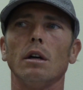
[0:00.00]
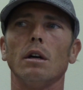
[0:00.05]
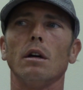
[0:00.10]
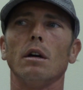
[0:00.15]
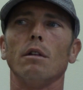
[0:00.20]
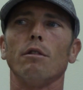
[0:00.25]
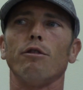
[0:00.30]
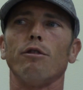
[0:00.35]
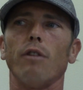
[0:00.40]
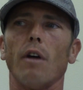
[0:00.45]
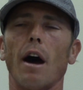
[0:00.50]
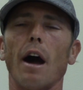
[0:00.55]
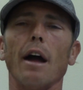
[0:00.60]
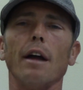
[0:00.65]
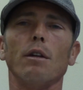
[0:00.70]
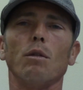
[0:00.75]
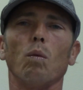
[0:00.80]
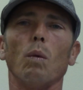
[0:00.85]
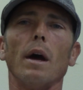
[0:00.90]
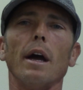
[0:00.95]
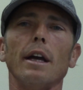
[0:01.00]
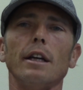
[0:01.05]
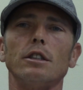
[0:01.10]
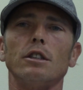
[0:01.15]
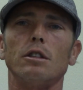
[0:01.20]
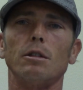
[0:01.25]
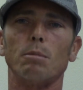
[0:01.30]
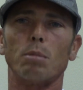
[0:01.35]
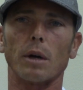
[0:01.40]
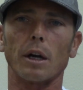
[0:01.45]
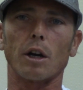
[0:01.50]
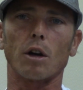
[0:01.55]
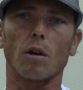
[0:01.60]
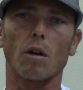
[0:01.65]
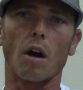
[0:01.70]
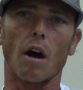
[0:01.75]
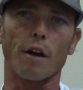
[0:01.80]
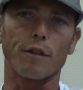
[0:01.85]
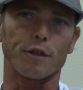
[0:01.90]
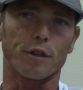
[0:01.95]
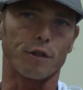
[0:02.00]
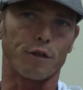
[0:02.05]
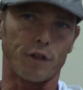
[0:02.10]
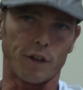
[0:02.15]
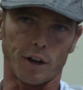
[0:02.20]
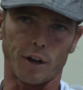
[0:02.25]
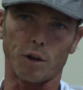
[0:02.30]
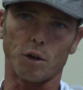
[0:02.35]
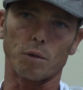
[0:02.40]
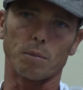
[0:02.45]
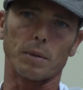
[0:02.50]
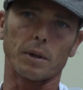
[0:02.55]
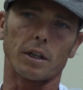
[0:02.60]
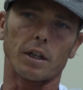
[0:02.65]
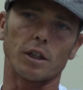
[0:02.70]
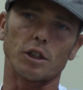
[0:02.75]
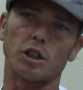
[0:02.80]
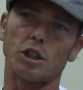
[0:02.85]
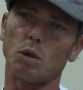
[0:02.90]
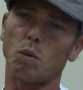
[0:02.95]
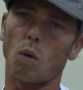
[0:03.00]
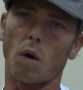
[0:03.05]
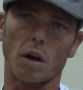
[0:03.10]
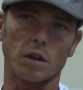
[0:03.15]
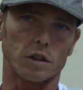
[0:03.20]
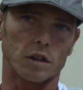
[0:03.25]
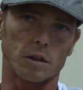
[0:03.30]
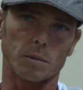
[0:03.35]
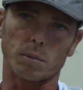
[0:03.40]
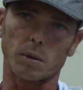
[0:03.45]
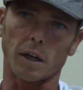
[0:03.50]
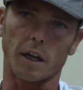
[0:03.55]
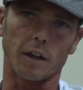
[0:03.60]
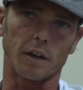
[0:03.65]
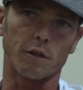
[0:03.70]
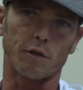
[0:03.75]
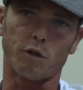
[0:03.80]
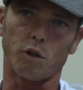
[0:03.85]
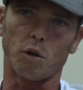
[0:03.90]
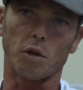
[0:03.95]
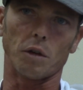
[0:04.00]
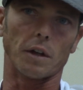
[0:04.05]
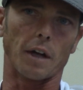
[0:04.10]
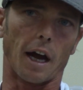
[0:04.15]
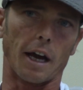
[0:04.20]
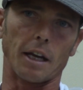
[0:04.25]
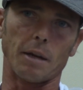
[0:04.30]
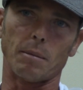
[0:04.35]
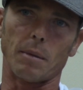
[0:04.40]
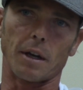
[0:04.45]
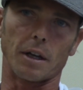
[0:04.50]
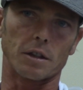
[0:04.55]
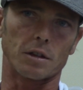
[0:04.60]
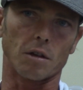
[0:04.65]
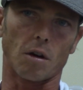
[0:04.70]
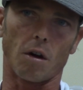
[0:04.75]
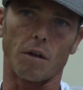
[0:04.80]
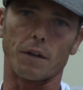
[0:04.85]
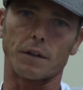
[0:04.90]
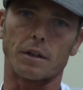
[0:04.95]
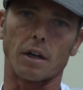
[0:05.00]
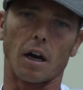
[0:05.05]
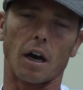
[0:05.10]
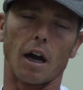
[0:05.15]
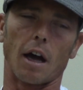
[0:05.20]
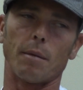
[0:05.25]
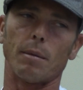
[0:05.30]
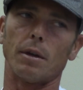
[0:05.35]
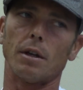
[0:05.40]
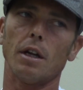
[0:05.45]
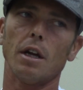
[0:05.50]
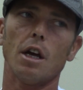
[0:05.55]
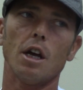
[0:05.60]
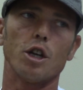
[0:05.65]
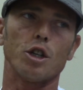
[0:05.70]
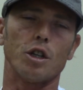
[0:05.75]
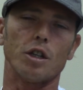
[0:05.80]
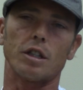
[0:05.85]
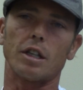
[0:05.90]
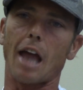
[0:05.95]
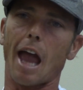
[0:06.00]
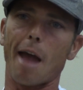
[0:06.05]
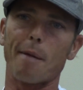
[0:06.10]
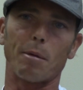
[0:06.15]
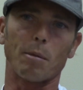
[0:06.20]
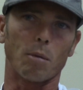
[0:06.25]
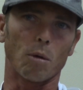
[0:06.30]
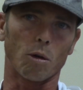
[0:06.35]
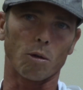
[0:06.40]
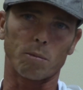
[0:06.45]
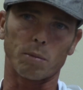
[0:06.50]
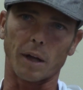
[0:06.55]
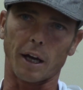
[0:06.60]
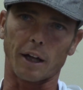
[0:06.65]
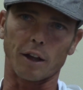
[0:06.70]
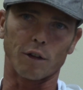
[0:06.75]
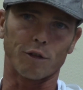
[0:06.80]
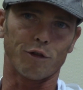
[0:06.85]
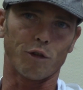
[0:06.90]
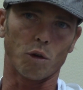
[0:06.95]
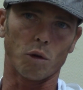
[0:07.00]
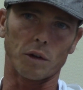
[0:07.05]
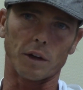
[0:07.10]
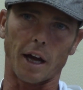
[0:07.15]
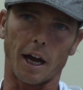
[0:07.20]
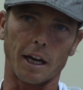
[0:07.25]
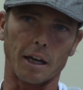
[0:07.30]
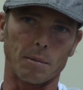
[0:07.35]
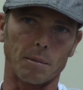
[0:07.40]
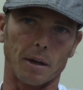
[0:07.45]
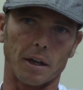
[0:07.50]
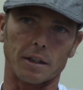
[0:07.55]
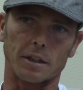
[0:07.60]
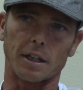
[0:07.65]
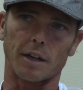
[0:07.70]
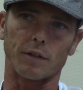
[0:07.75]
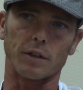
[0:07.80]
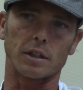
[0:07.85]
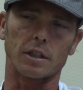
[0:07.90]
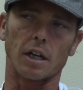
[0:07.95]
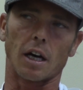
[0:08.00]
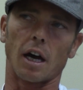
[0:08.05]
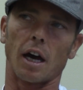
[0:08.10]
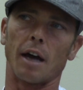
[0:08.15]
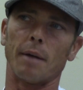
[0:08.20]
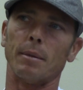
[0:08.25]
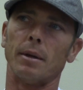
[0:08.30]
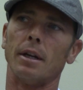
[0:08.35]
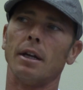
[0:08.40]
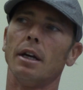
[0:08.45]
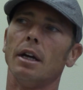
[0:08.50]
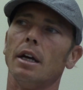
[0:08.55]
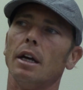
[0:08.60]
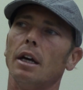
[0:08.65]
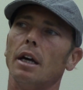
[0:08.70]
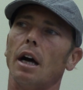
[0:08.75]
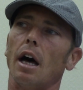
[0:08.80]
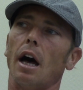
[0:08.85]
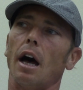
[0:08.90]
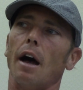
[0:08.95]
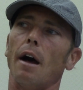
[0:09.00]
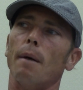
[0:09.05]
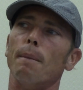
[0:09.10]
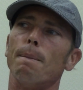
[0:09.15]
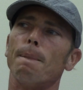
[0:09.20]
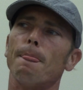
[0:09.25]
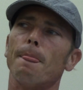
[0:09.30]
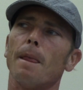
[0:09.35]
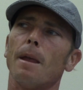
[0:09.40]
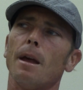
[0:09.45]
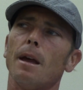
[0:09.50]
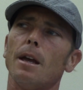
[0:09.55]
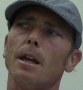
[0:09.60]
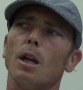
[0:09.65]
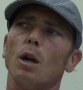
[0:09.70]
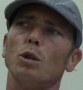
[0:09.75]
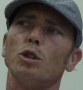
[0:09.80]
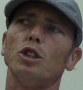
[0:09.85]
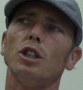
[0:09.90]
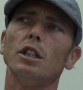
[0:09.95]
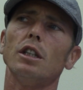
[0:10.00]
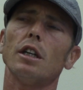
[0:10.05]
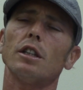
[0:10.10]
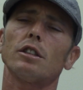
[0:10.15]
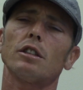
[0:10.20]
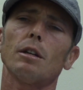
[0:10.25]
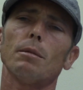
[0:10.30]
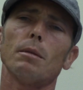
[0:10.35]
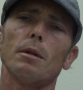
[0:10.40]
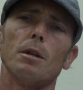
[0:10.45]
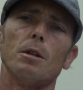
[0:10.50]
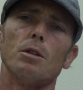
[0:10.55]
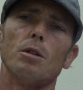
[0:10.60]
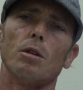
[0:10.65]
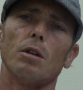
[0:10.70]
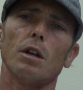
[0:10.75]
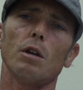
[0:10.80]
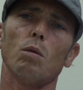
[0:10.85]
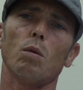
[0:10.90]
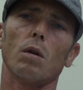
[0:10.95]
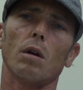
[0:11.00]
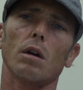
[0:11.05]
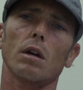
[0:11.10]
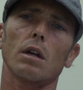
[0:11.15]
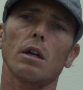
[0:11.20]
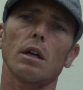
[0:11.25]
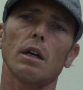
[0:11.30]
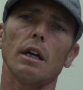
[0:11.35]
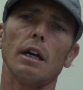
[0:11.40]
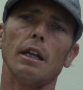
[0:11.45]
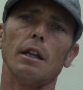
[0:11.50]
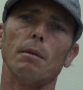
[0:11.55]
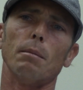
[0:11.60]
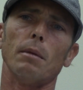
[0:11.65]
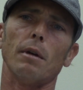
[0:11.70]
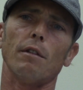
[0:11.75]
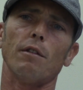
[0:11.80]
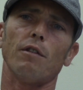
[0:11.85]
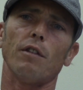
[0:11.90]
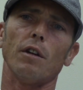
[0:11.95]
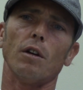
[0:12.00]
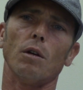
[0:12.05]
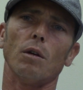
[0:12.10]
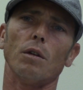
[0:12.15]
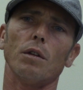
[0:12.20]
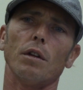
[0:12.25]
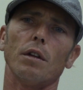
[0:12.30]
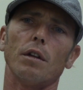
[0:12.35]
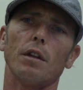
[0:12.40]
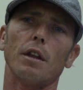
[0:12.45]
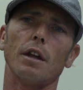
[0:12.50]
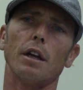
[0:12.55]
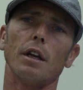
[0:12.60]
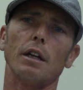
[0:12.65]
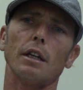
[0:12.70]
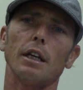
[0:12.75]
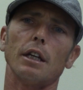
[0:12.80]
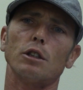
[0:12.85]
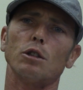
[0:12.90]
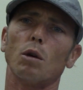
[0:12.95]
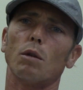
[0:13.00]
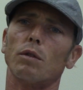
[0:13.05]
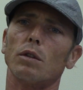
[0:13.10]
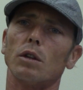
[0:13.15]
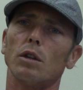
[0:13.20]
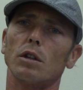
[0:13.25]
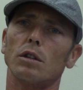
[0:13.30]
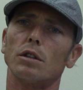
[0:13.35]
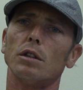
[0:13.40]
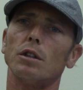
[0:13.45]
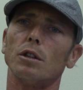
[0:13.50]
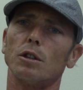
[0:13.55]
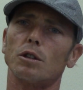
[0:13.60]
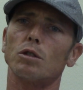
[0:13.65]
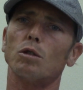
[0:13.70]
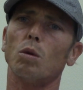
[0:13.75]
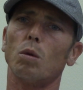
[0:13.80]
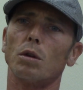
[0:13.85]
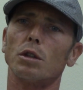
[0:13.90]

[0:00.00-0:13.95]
find ways to bring her off the field because she wants to play the full 90 minutes all the time, and she's capable of playing the full 90 minutes every time. And she does some of the dirty work in the midfield that gets overlooked in the score